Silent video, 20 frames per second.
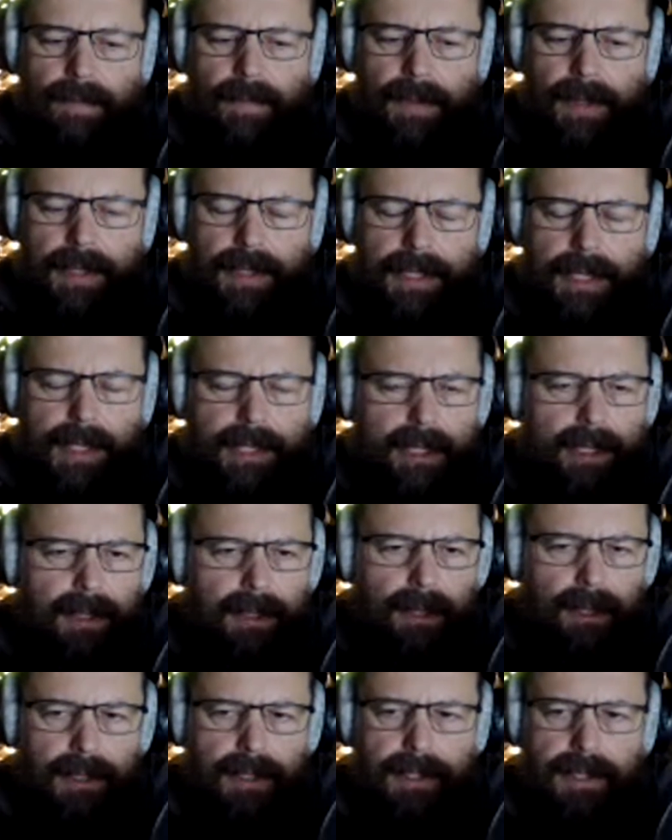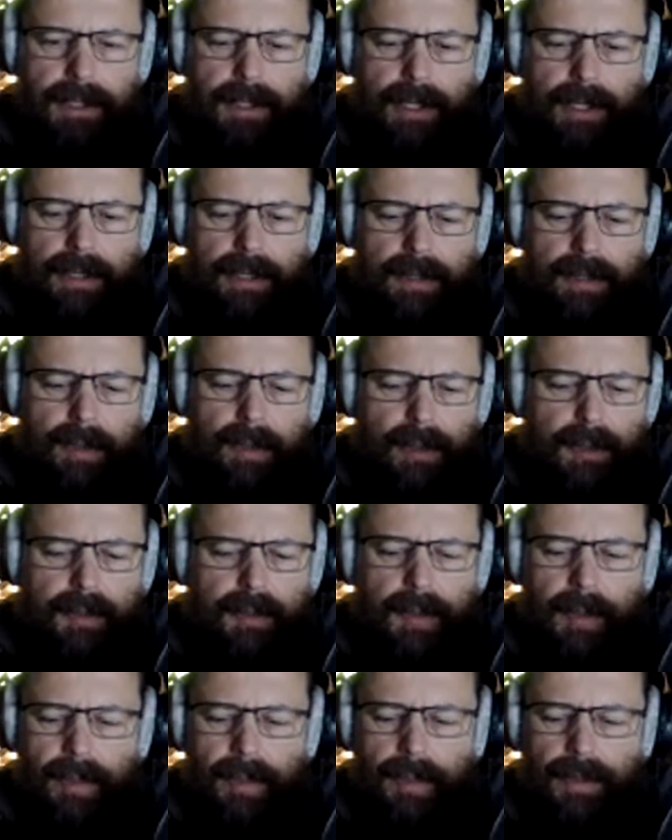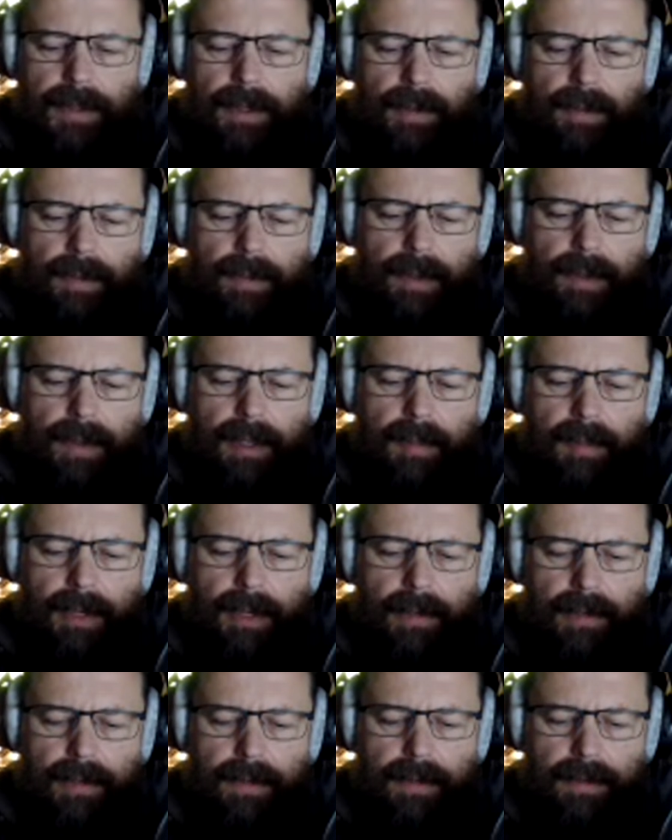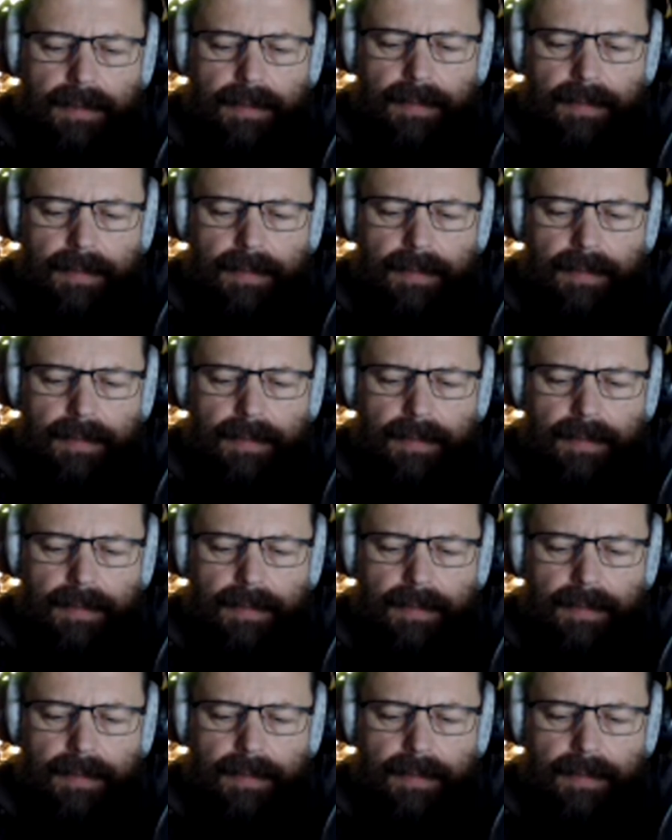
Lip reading: It has a cost that most people don't think about.